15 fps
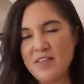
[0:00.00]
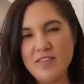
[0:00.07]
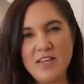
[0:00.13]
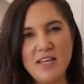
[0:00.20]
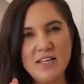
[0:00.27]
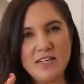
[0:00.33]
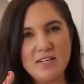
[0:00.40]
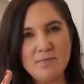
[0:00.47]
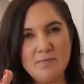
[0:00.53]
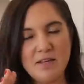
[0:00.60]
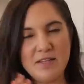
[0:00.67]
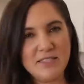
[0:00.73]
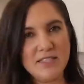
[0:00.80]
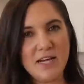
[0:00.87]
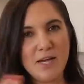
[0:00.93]
that
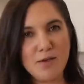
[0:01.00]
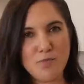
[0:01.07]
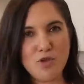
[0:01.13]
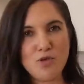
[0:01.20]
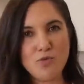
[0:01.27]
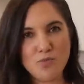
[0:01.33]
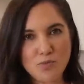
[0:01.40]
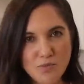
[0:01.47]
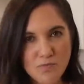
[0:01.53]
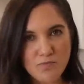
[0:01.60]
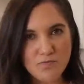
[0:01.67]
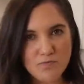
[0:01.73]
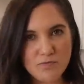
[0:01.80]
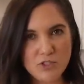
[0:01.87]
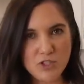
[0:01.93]
by the time you
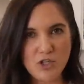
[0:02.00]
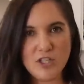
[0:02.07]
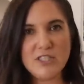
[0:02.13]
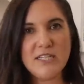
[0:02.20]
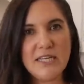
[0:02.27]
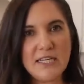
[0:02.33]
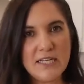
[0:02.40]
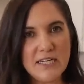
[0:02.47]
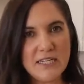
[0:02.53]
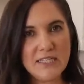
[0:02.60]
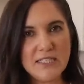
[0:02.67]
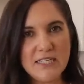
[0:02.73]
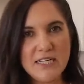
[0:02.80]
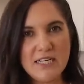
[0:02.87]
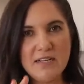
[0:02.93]
start to eat
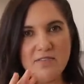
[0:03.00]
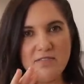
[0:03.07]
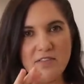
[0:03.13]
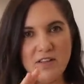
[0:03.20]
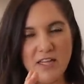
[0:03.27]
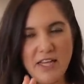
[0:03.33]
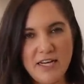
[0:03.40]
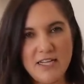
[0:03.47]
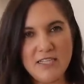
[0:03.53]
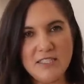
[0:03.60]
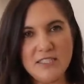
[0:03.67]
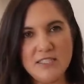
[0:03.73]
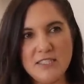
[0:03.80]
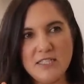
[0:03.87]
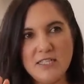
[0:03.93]
it, the
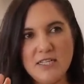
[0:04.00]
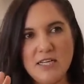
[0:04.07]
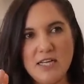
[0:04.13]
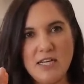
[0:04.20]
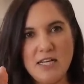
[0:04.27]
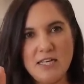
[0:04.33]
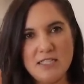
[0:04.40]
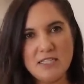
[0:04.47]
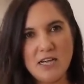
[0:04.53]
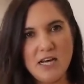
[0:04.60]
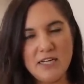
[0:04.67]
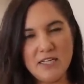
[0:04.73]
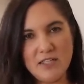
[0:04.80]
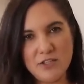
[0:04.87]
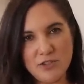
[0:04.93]
lettuce has
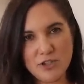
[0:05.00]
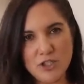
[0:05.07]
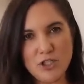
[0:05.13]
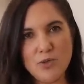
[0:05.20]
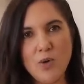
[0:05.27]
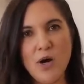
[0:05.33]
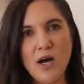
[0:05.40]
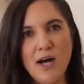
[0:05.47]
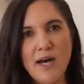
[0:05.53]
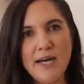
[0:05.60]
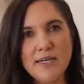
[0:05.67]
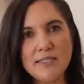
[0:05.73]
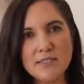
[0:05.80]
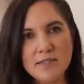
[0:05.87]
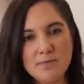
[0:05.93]
gotten a little too
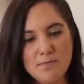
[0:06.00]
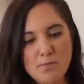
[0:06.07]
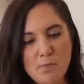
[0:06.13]
hot.